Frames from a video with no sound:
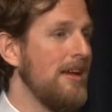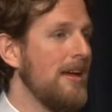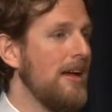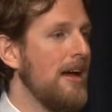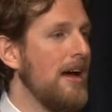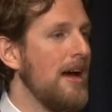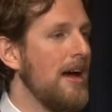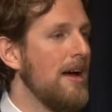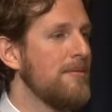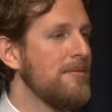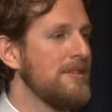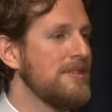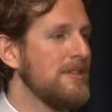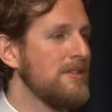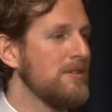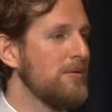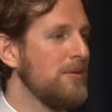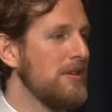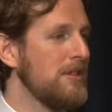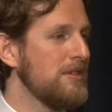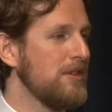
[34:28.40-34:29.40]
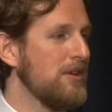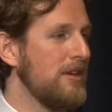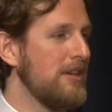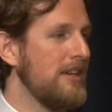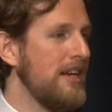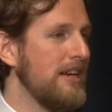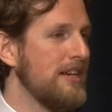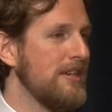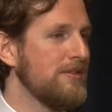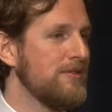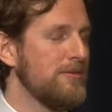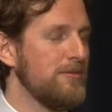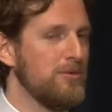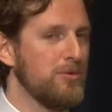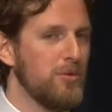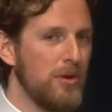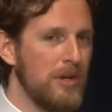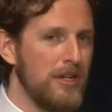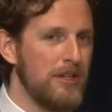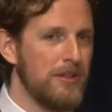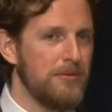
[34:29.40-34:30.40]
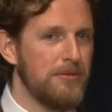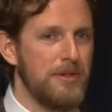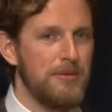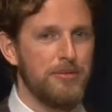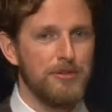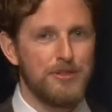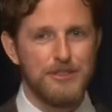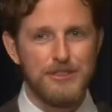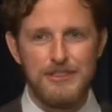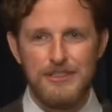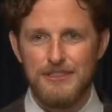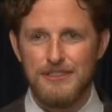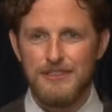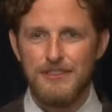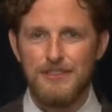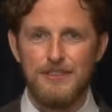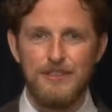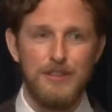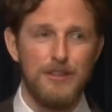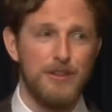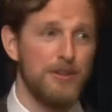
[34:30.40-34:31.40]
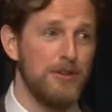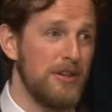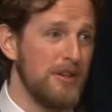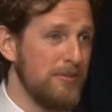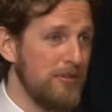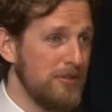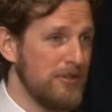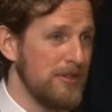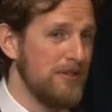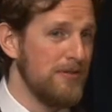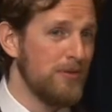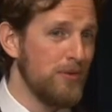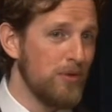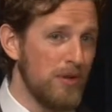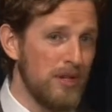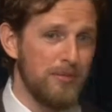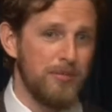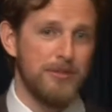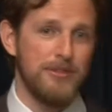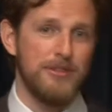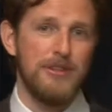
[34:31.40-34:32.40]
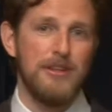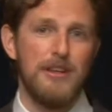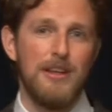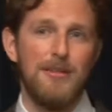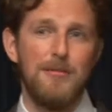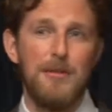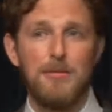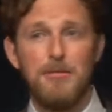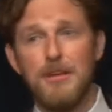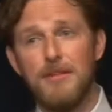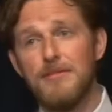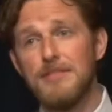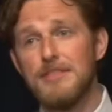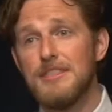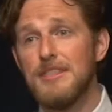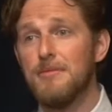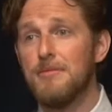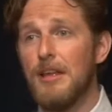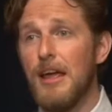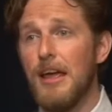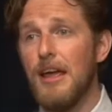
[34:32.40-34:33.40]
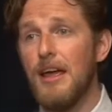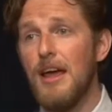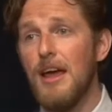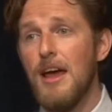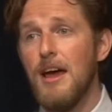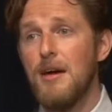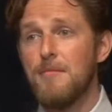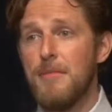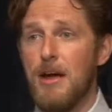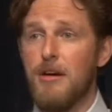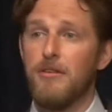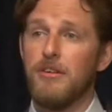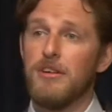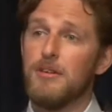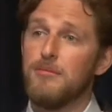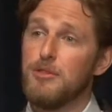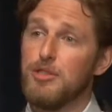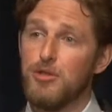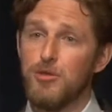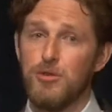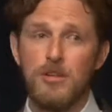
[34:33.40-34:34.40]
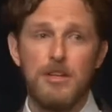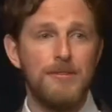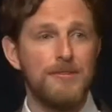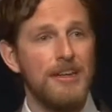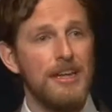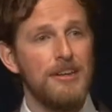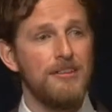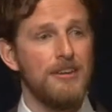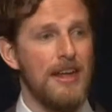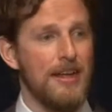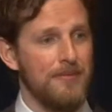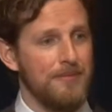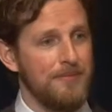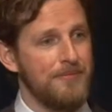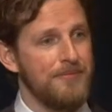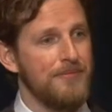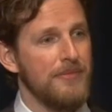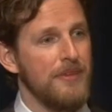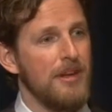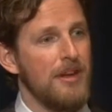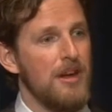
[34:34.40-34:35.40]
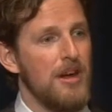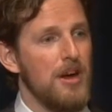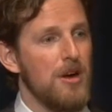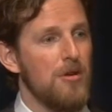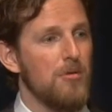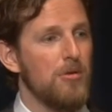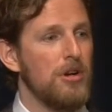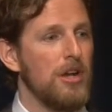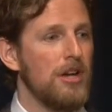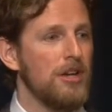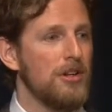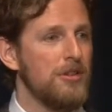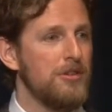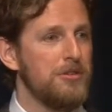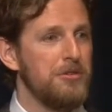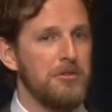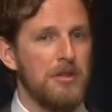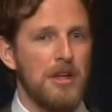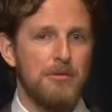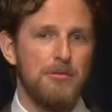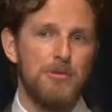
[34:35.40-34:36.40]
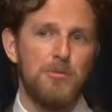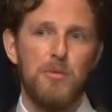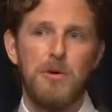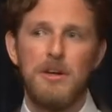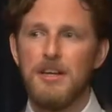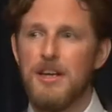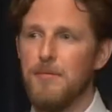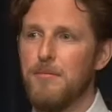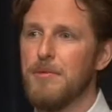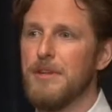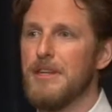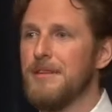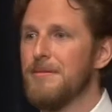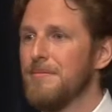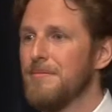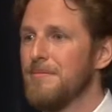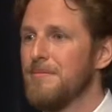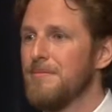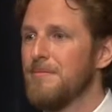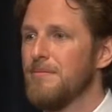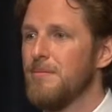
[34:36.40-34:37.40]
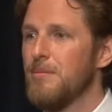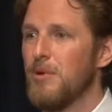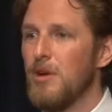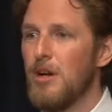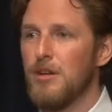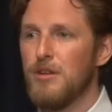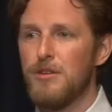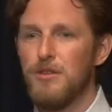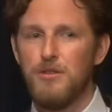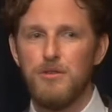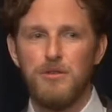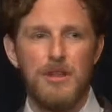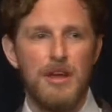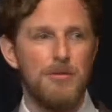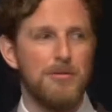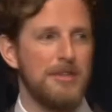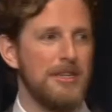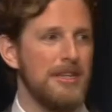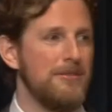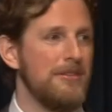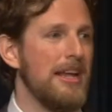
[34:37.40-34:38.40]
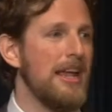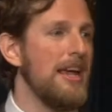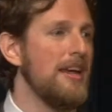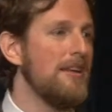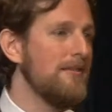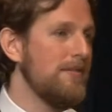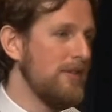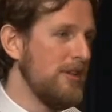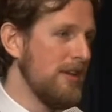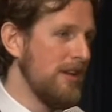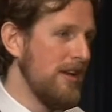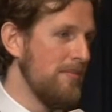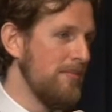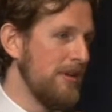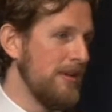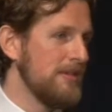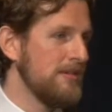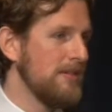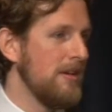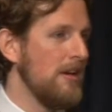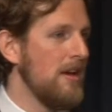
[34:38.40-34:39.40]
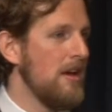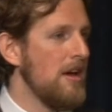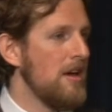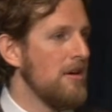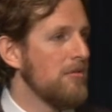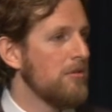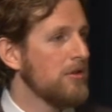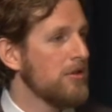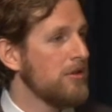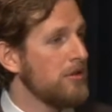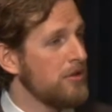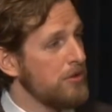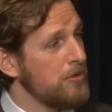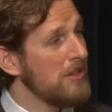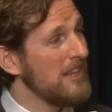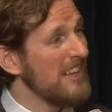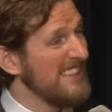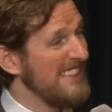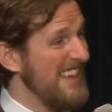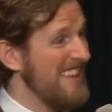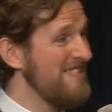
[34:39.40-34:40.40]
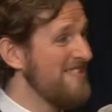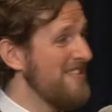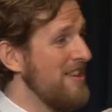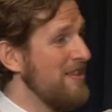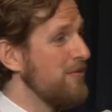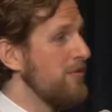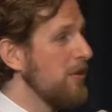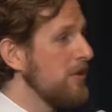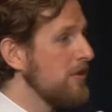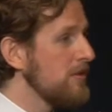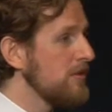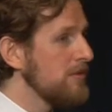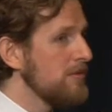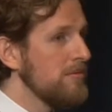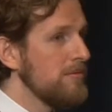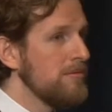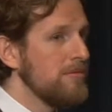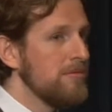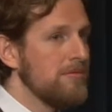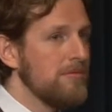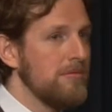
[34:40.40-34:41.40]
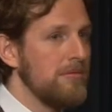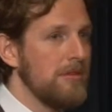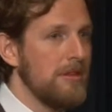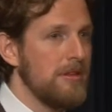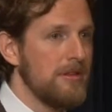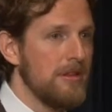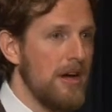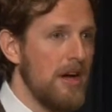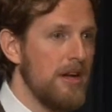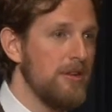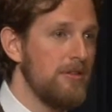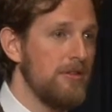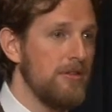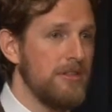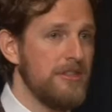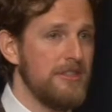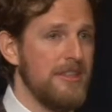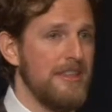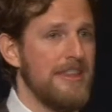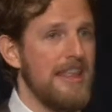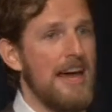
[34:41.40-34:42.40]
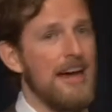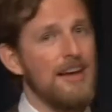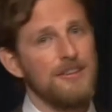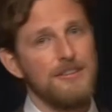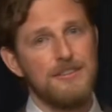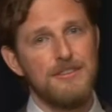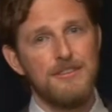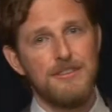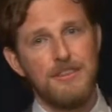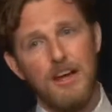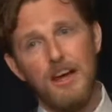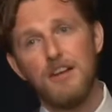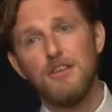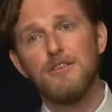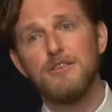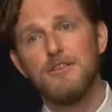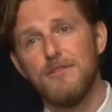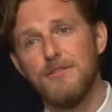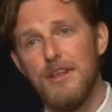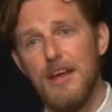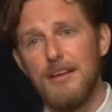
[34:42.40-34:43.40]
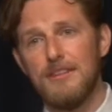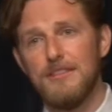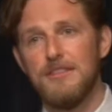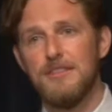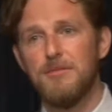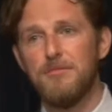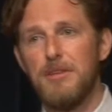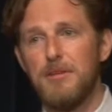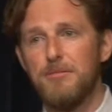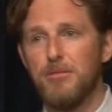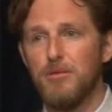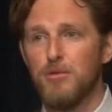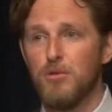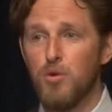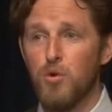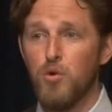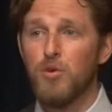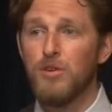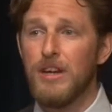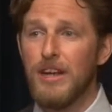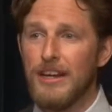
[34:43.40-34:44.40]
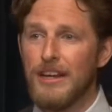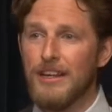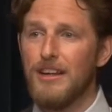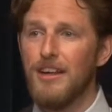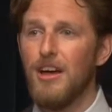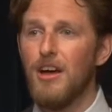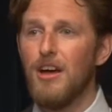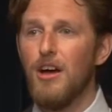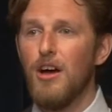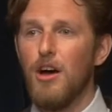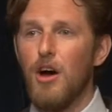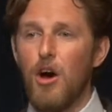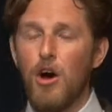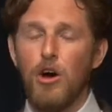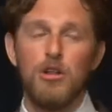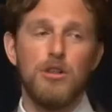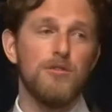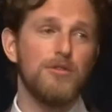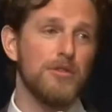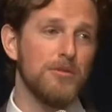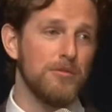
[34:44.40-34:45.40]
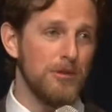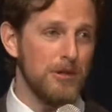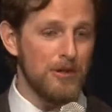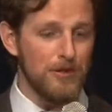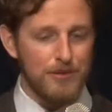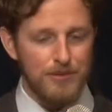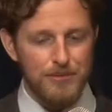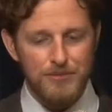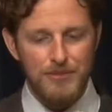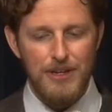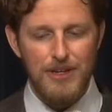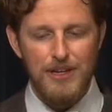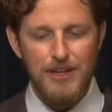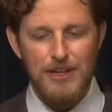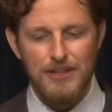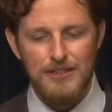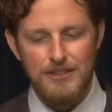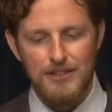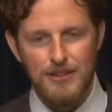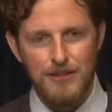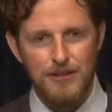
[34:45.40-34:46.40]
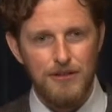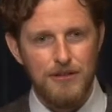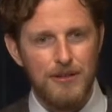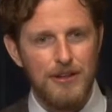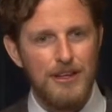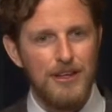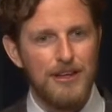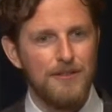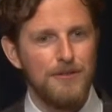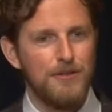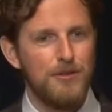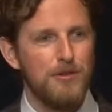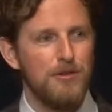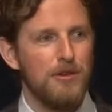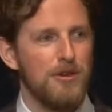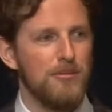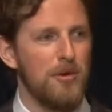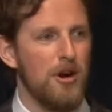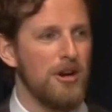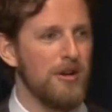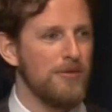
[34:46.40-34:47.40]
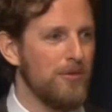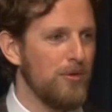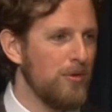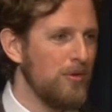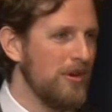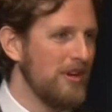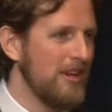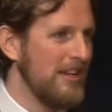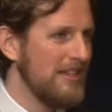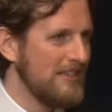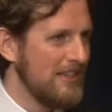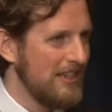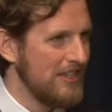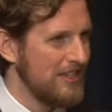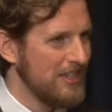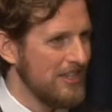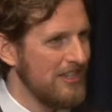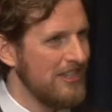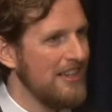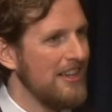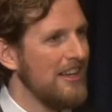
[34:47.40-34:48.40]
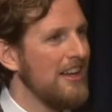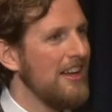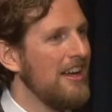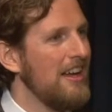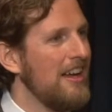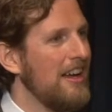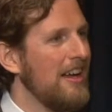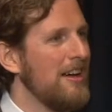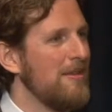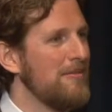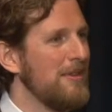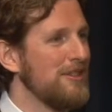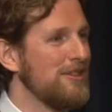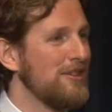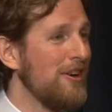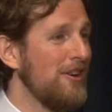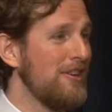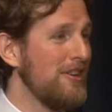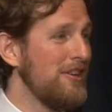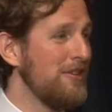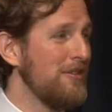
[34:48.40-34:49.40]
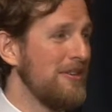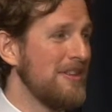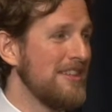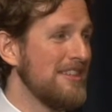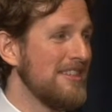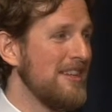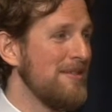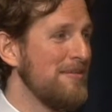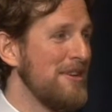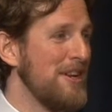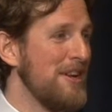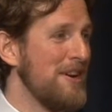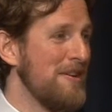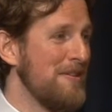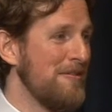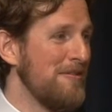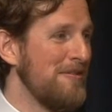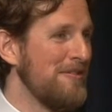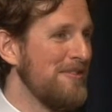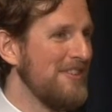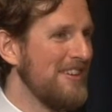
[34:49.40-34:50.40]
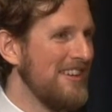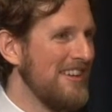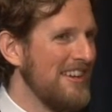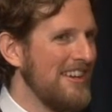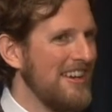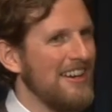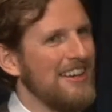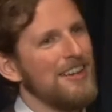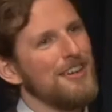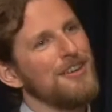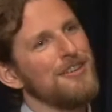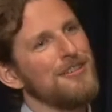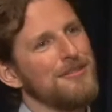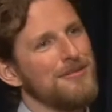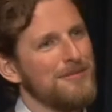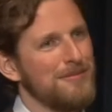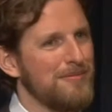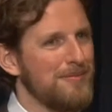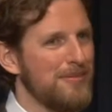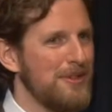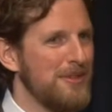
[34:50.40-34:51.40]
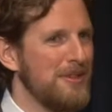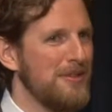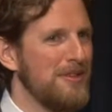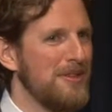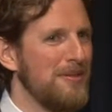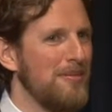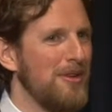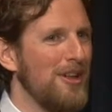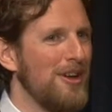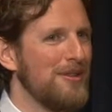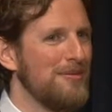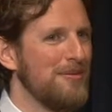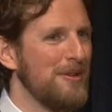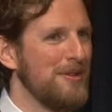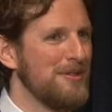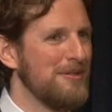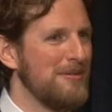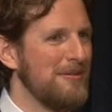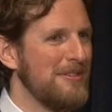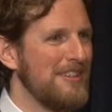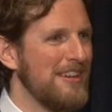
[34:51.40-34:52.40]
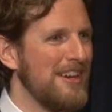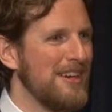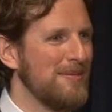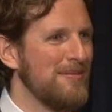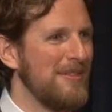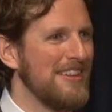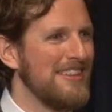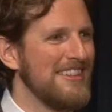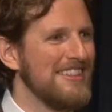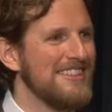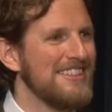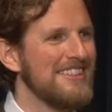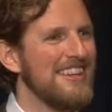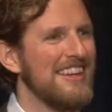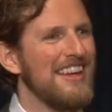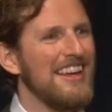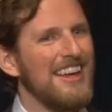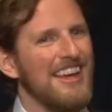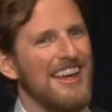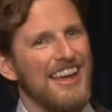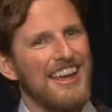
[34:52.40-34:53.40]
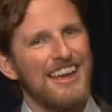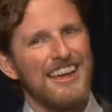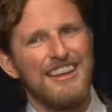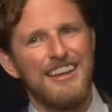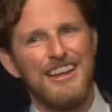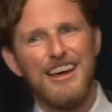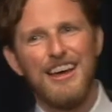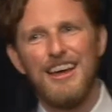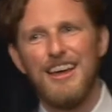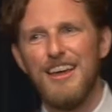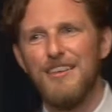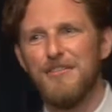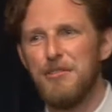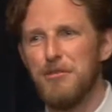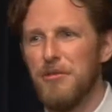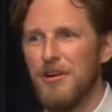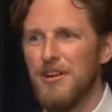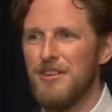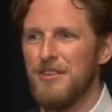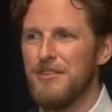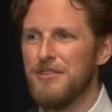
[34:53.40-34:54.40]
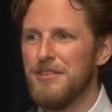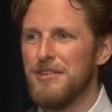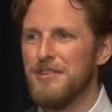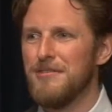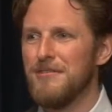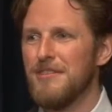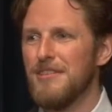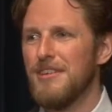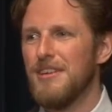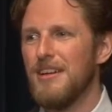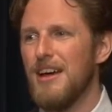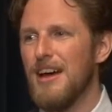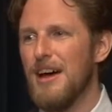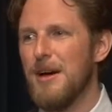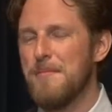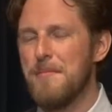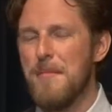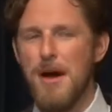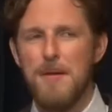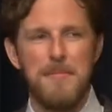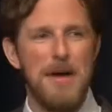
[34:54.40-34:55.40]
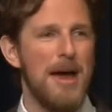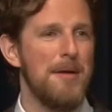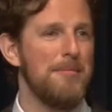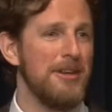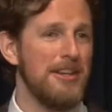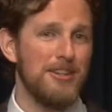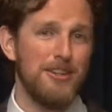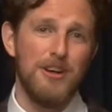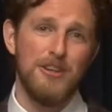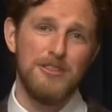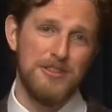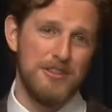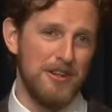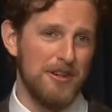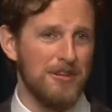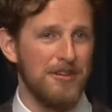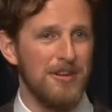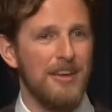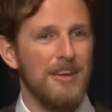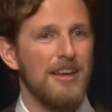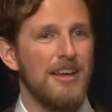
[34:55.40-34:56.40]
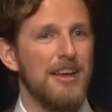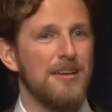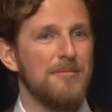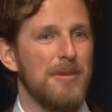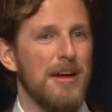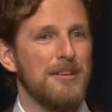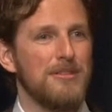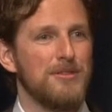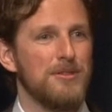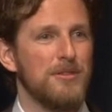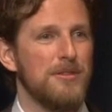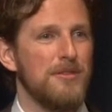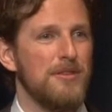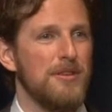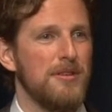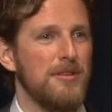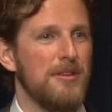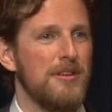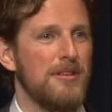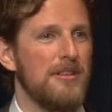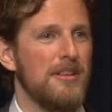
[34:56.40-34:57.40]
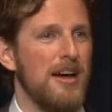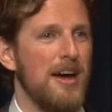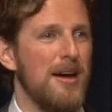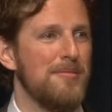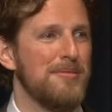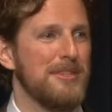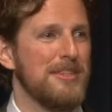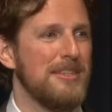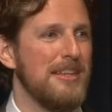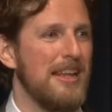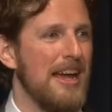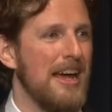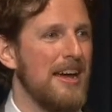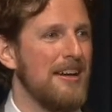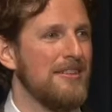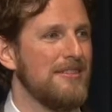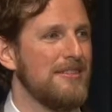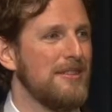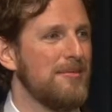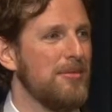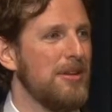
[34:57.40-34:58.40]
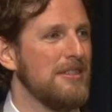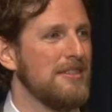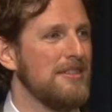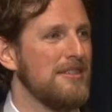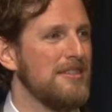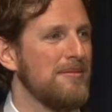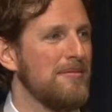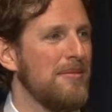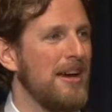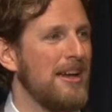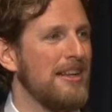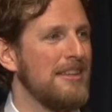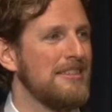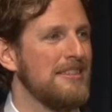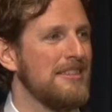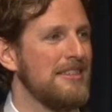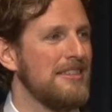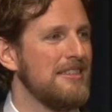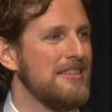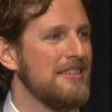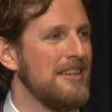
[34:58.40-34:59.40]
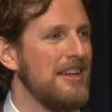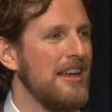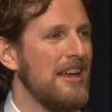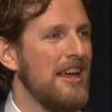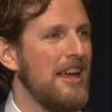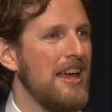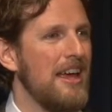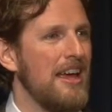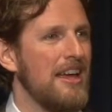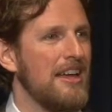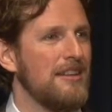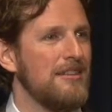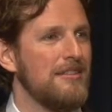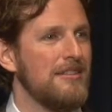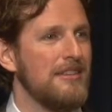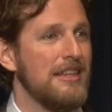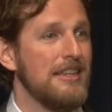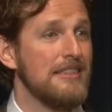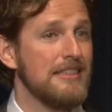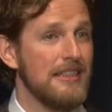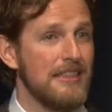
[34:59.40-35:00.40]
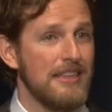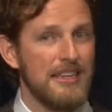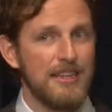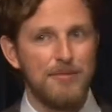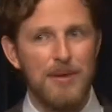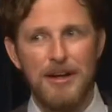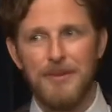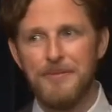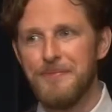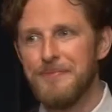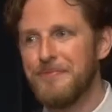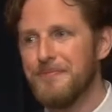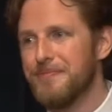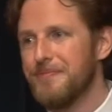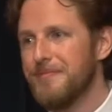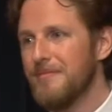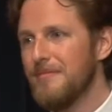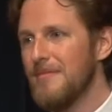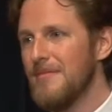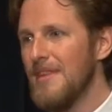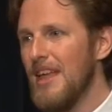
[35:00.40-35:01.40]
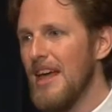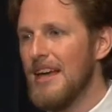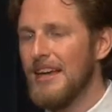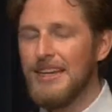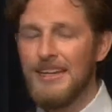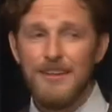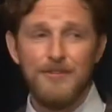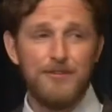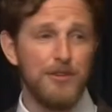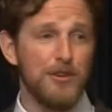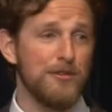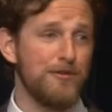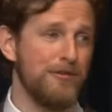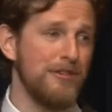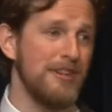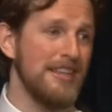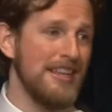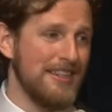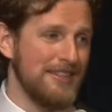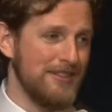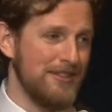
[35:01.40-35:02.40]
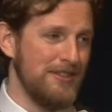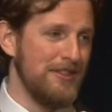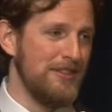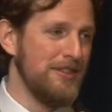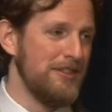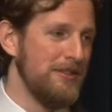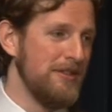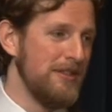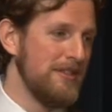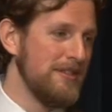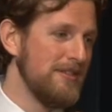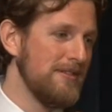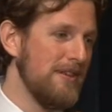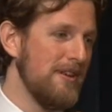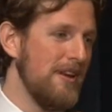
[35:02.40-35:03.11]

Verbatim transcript: Um, this is what it's going to take us from twenty-three percent to thirty percent, forty percent, and maybe even someday, powering a majority of the internet. We're not going to do that with one company. We're not going to do that with even a handful of companies. We're going to do it like the internet works, with hundreds and thousands, hundreds of thousands of people coordinating all over the world. So if you are part of our organization um, that's already doing this, let me know, and I'll put you in the blog post when we talk about this. And uh, if you want to do it, um, I'm happy to talk to y'all about sort of the, the ups and downs, the pluses and minuses, and things to think about. Again, if you're a freelancer, you can do this.